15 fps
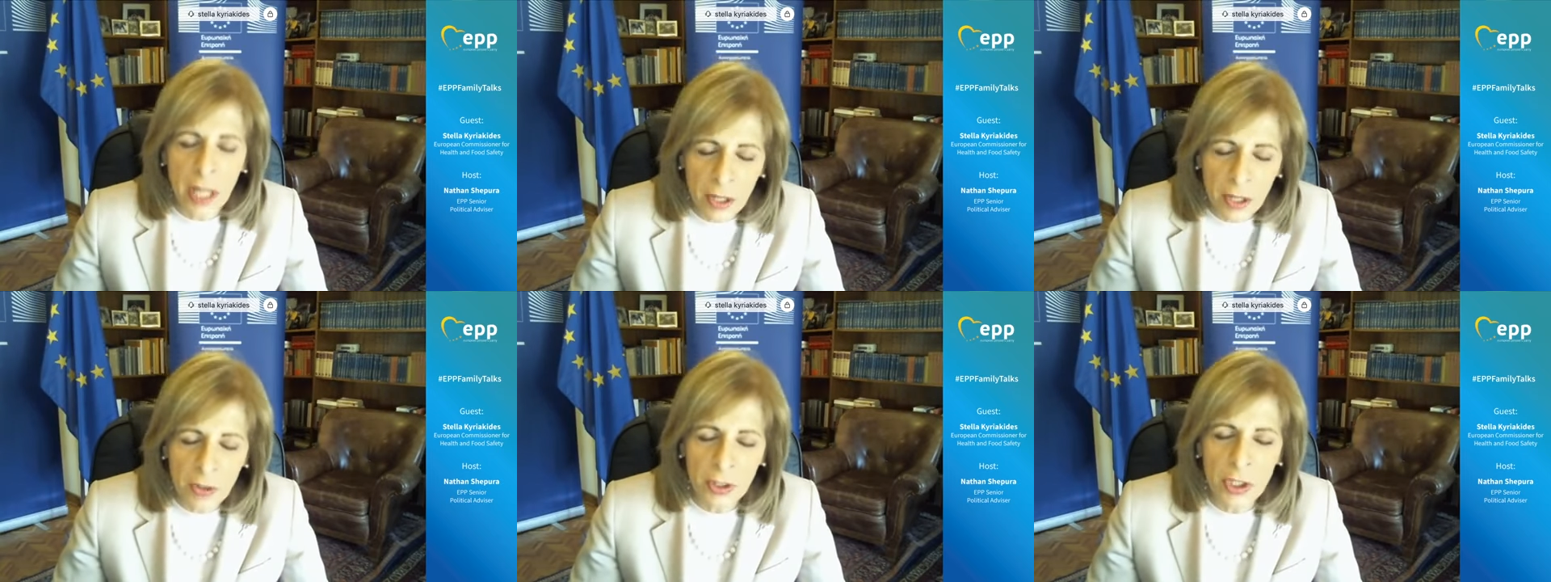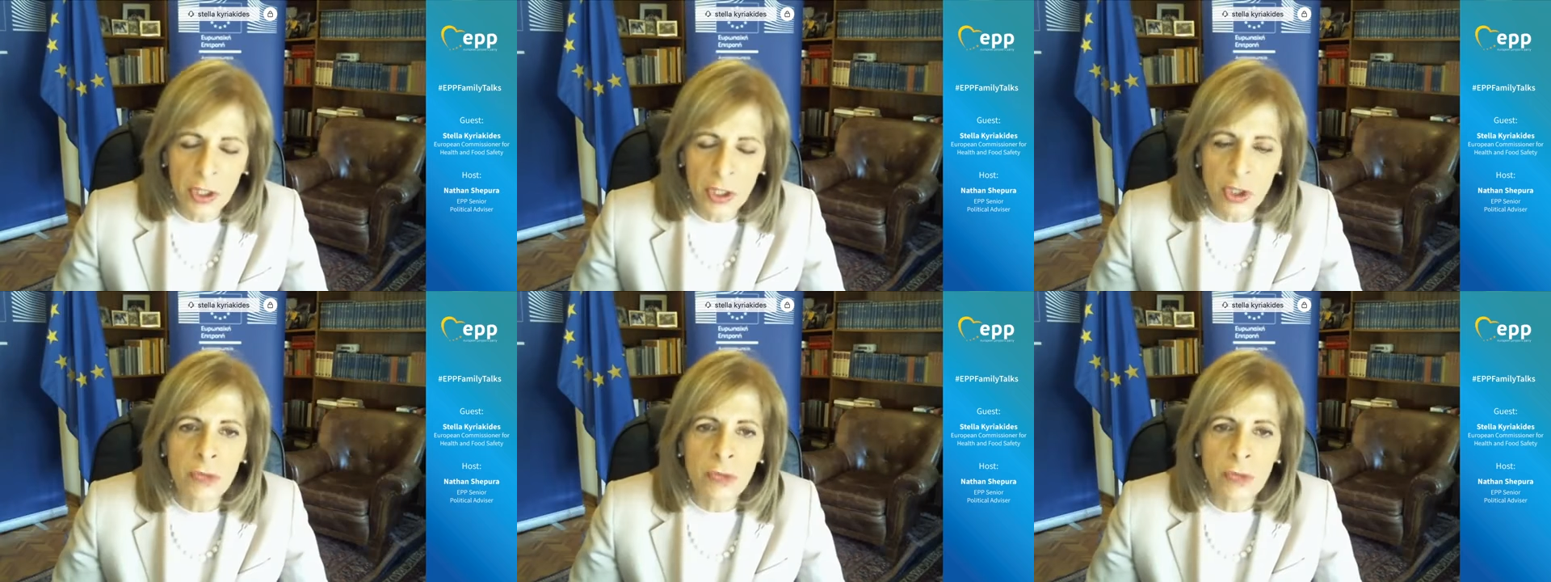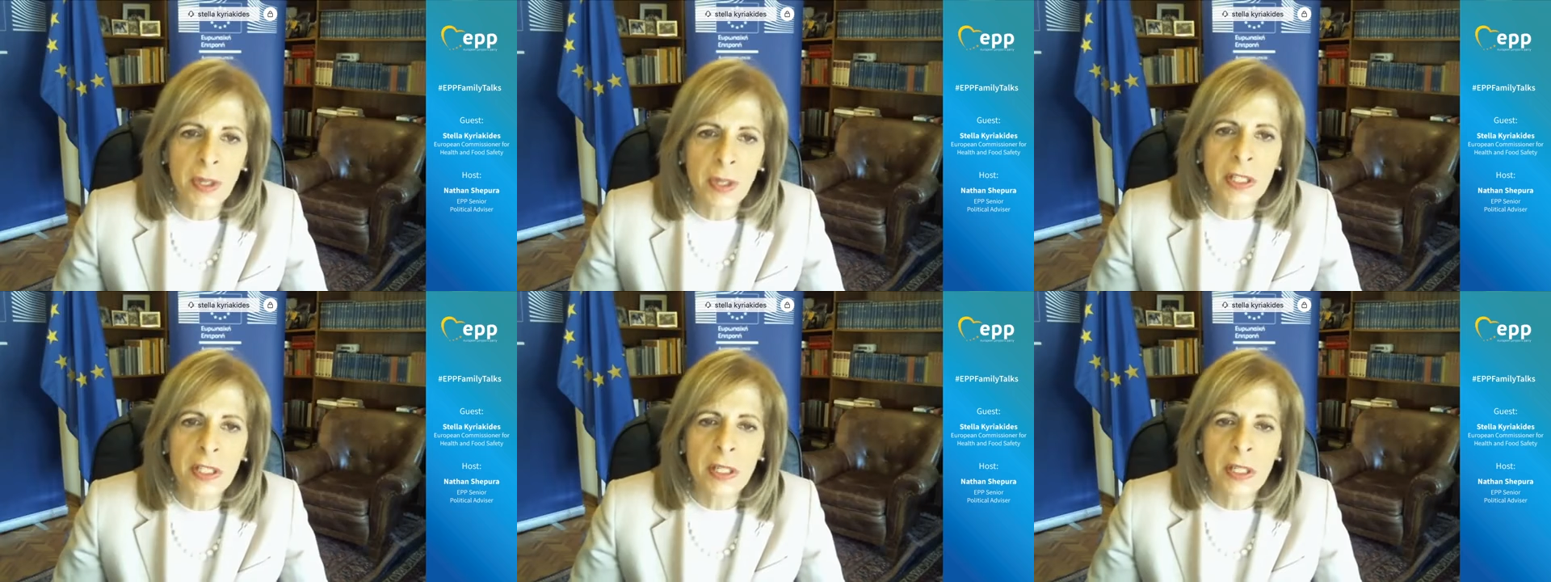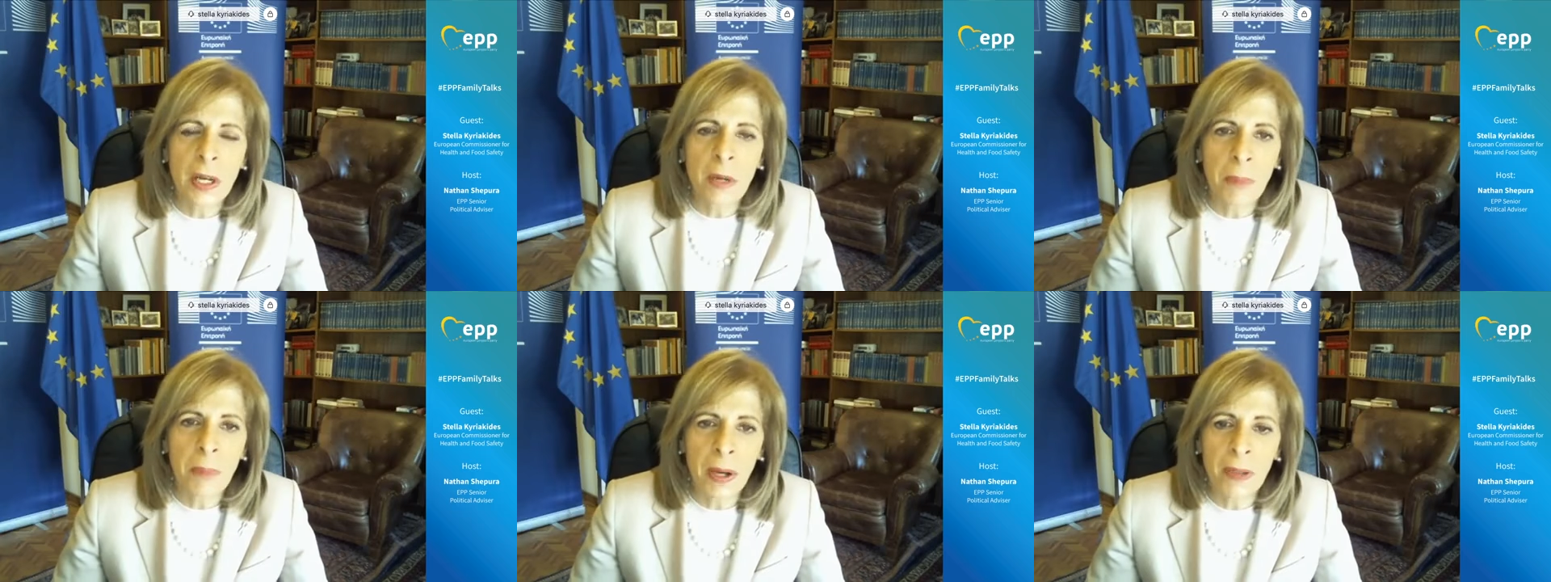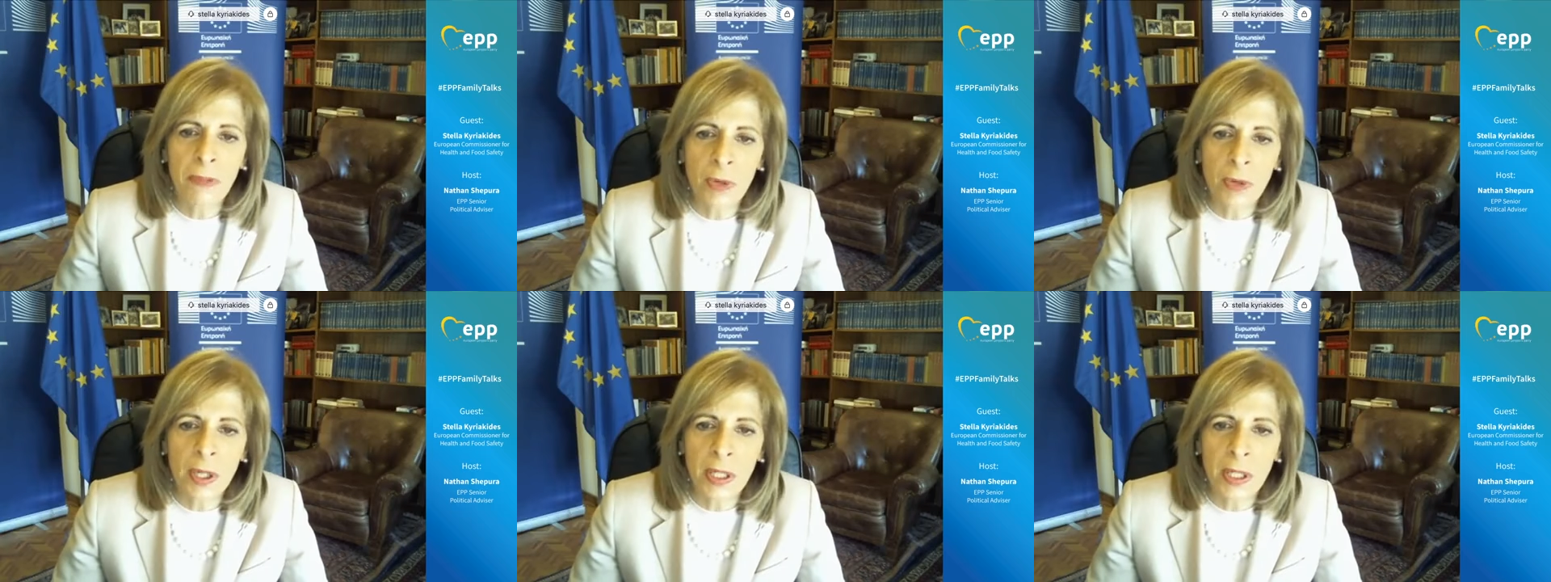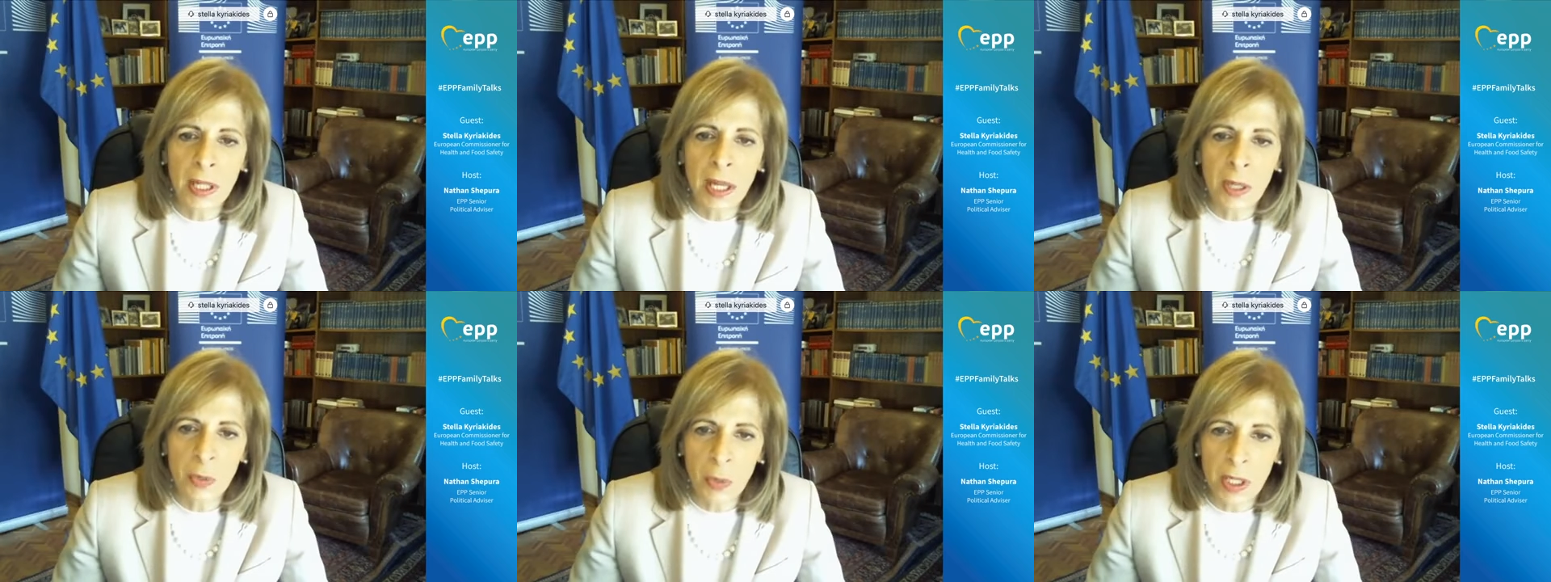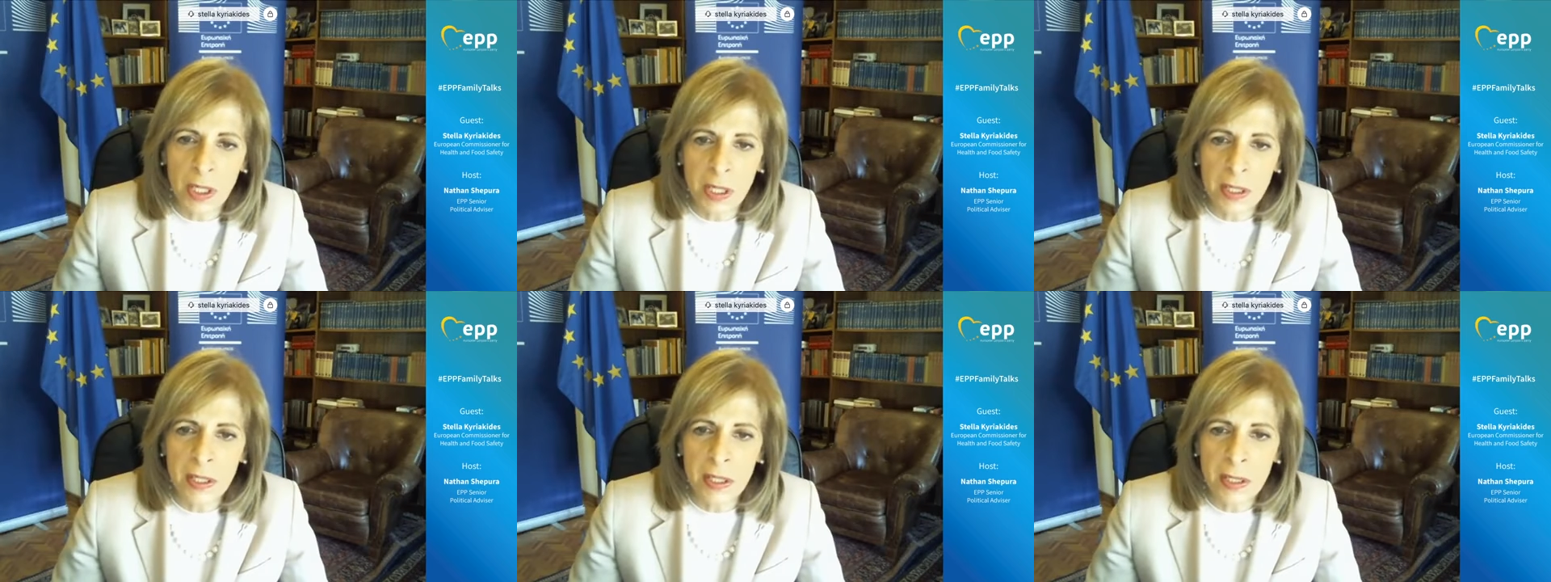issues faced by the frontline workers.